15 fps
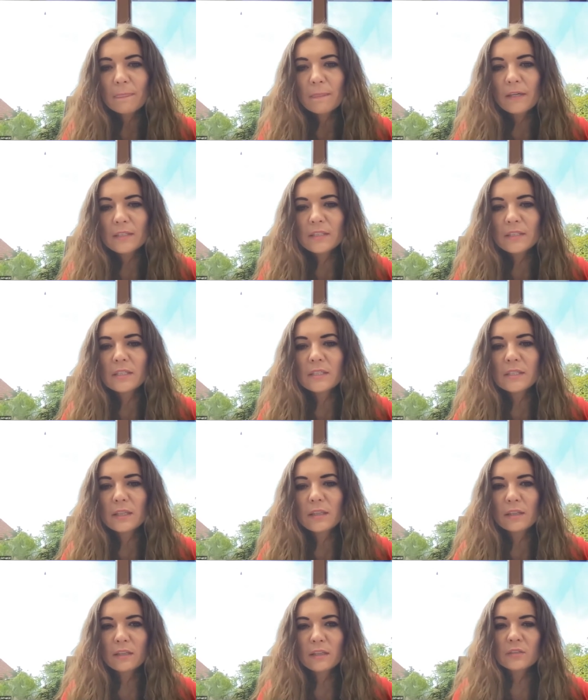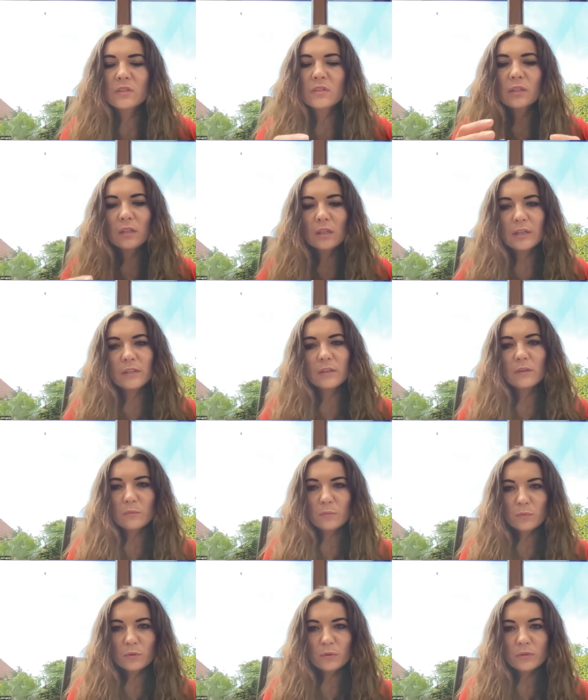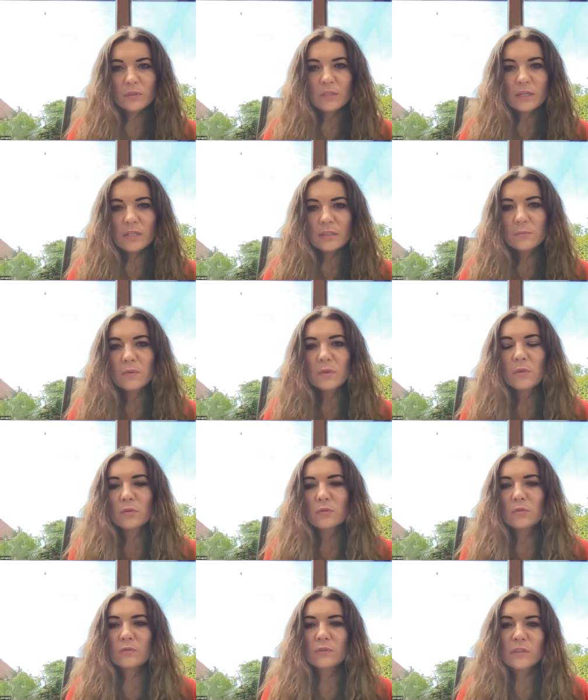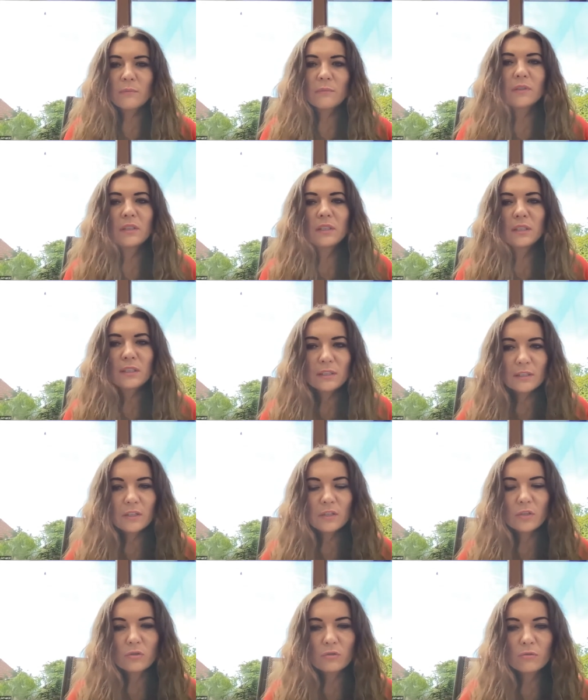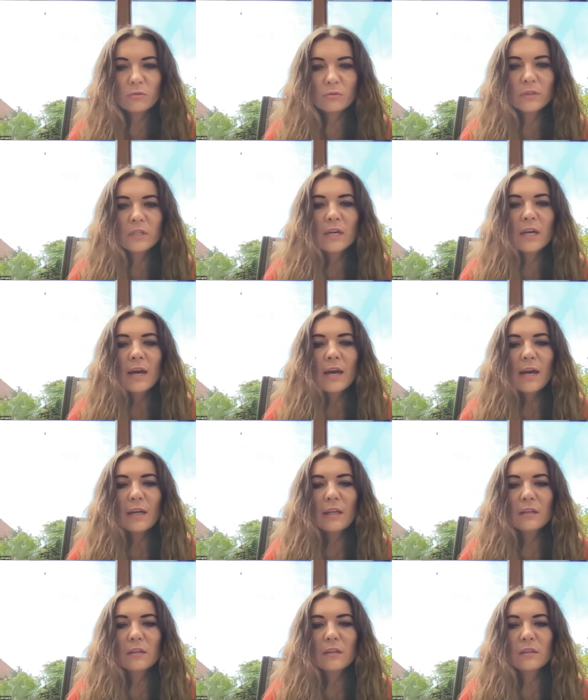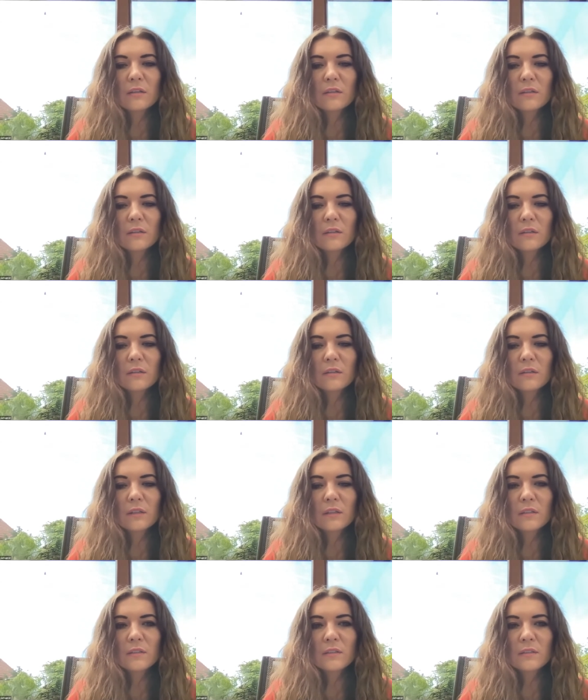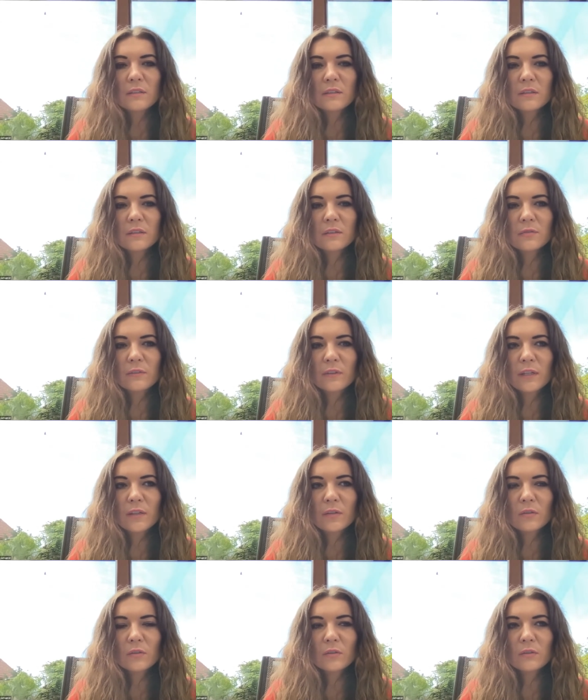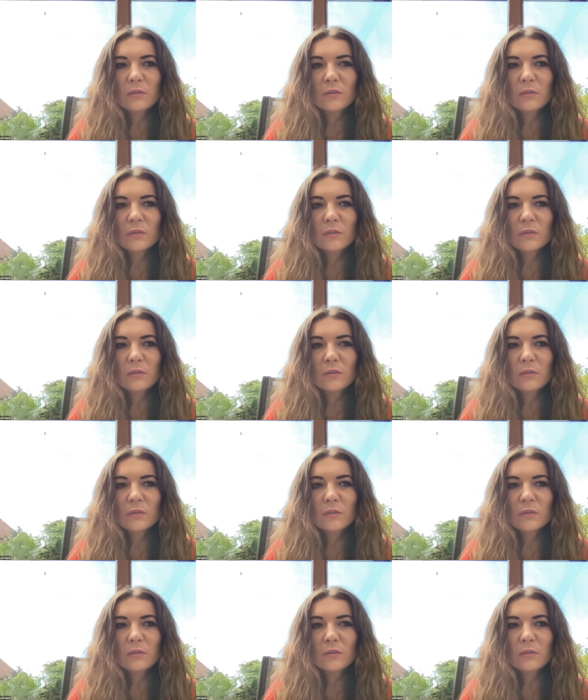As I said, that it's still in the process because of some legal issues, and uh, it's uh, different